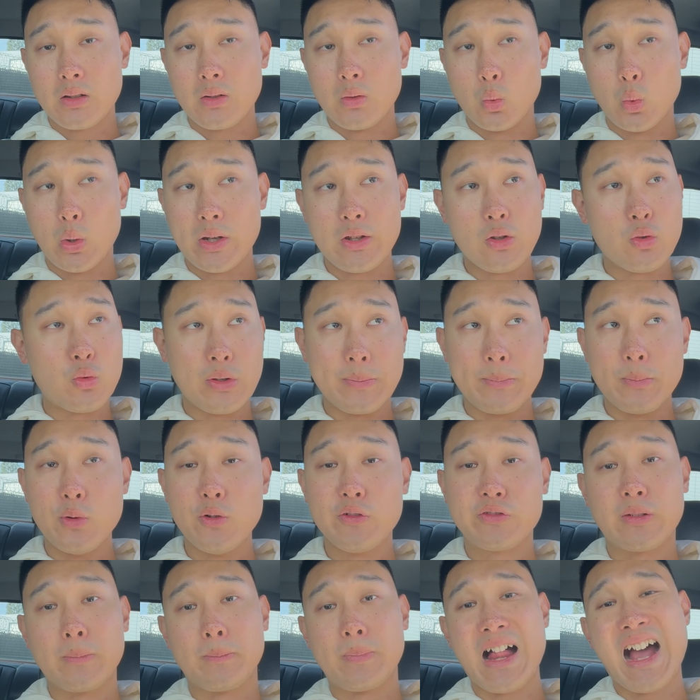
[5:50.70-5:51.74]
When you
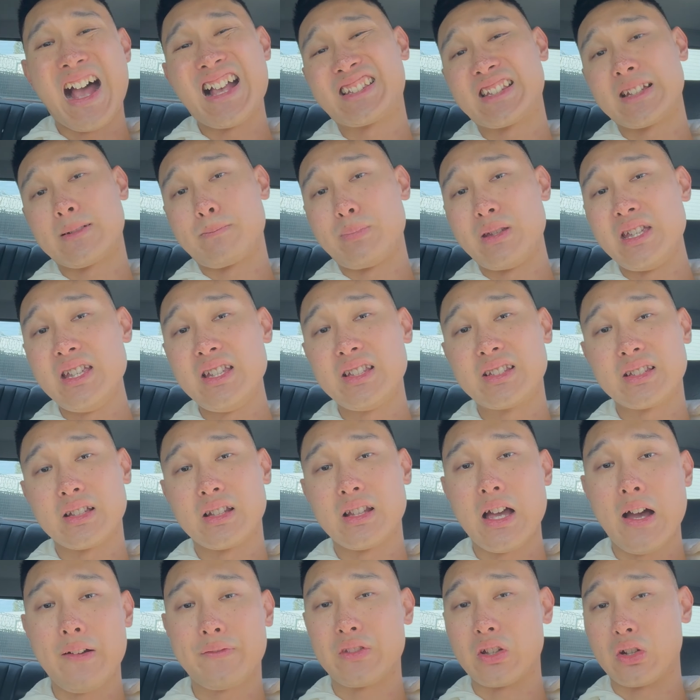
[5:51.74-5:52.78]
remove the plastic piece, a
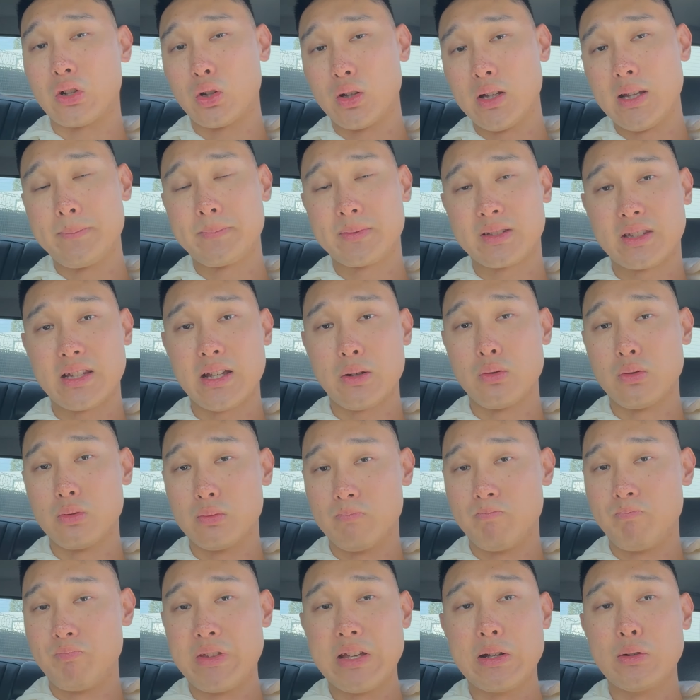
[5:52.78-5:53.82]
lot of the clips, they
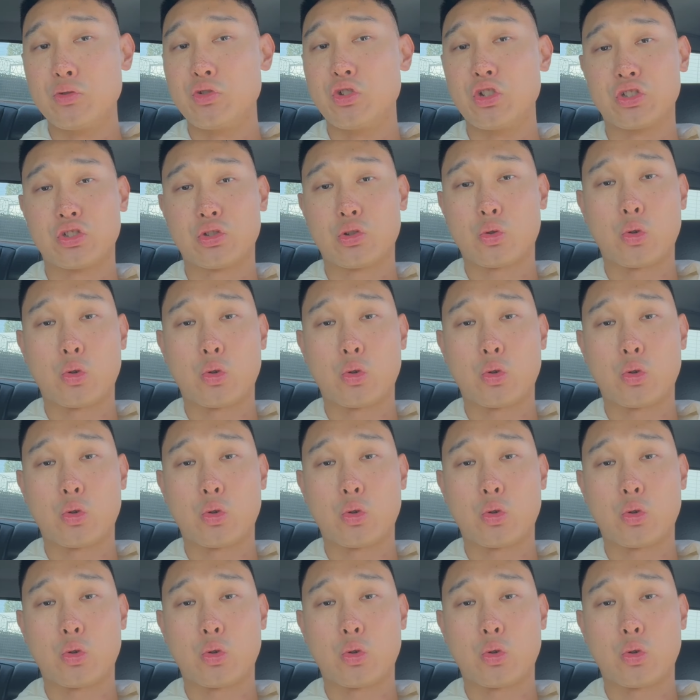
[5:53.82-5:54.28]
will just